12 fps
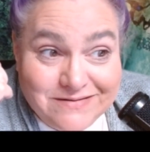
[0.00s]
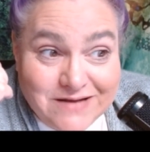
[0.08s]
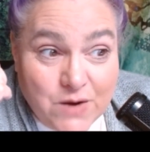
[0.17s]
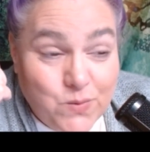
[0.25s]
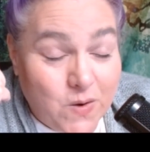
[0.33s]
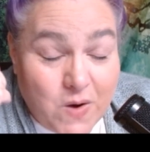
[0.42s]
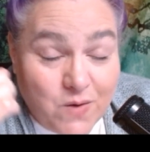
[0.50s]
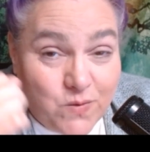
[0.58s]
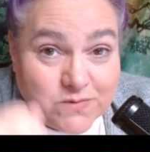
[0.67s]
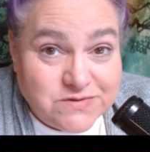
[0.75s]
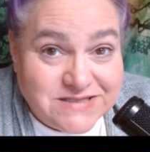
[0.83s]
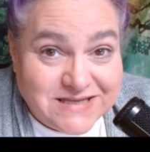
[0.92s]
I
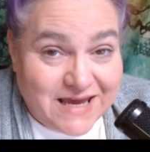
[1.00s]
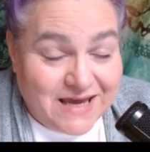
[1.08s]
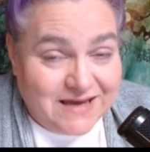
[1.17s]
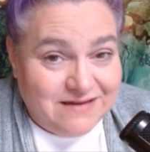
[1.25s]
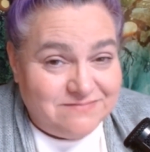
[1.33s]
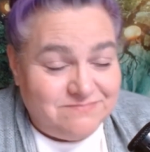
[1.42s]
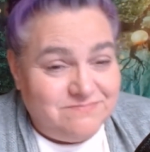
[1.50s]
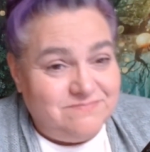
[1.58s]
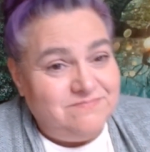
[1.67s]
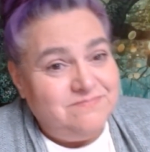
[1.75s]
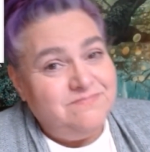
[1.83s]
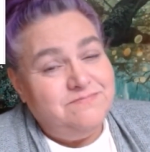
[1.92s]
won't say,
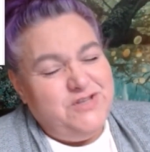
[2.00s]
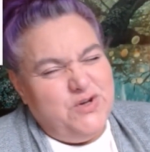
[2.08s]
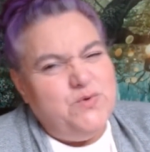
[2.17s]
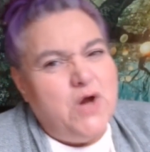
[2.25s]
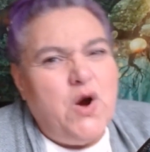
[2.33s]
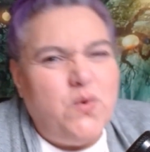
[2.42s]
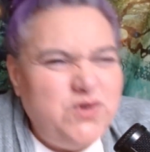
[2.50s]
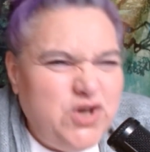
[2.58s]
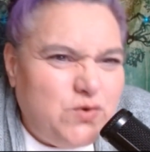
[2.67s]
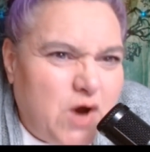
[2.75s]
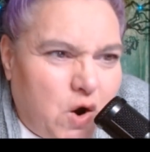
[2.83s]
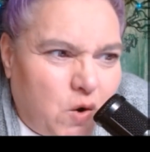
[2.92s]
you know
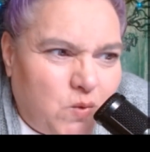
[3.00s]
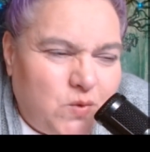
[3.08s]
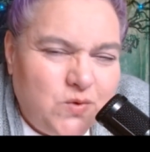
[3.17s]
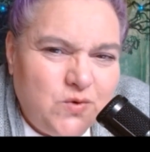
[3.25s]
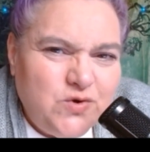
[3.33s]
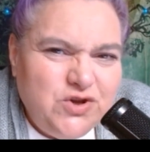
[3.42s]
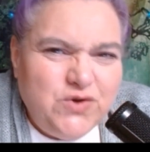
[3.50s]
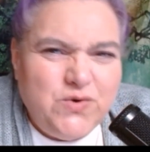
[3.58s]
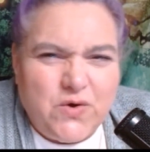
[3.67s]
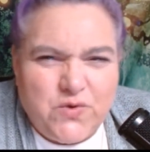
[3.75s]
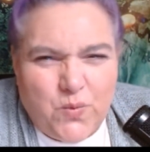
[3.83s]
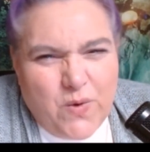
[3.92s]

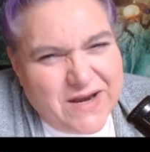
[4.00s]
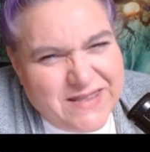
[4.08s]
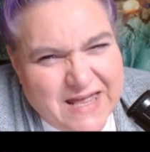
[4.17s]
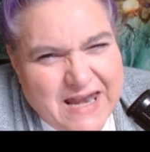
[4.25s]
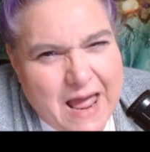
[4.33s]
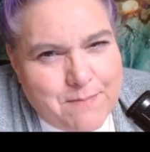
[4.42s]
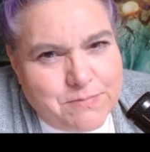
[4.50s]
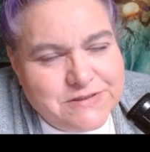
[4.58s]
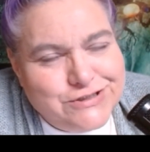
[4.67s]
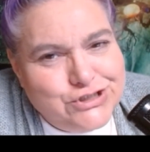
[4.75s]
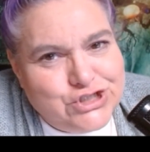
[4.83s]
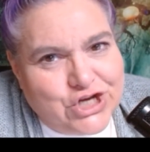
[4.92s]
the one that happened
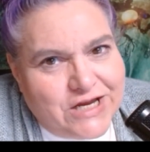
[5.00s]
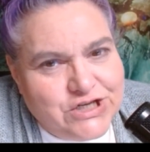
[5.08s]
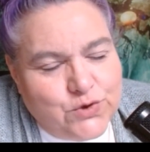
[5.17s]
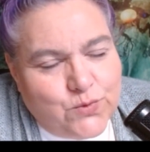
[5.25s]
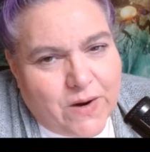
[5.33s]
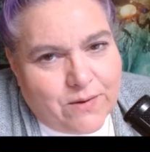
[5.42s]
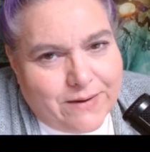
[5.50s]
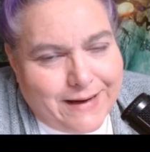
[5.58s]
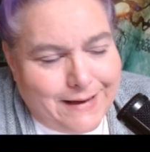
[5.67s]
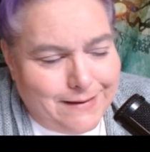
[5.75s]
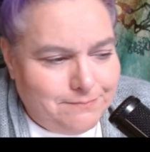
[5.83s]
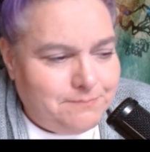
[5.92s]
in January.